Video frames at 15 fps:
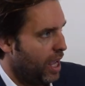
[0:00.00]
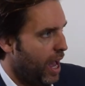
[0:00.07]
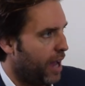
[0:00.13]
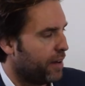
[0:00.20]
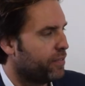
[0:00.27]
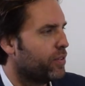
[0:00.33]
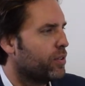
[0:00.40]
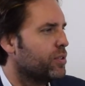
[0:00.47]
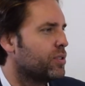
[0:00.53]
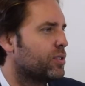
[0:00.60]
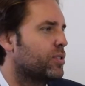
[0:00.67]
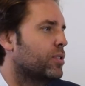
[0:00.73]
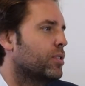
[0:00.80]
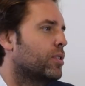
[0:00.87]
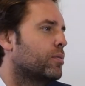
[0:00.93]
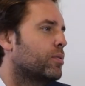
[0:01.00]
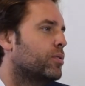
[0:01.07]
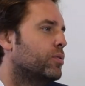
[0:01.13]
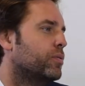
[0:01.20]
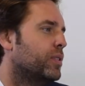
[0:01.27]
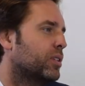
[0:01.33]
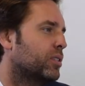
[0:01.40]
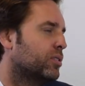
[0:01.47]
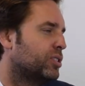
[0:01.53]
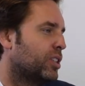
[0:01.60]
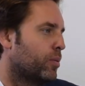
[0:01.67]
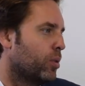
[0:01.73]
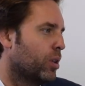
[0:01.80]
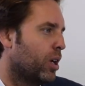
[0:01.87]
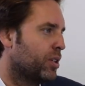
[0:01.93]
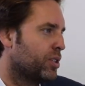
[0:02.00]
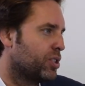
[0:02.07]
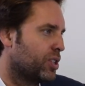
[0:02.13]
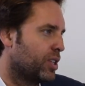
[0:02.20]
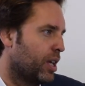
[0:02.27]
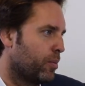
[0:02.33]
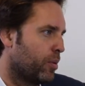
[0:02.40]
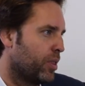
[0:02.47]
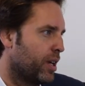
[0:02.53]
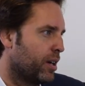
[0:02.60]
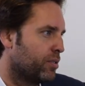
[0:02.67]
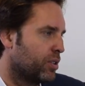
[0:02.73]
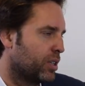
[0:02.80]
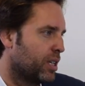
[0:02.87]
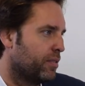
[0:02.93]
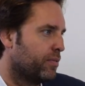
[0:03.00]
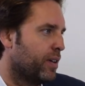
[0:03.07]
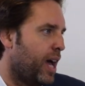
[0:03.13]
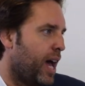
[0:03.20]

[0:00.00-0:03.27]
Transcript: At first, there were new vehicles that were launched that were there to give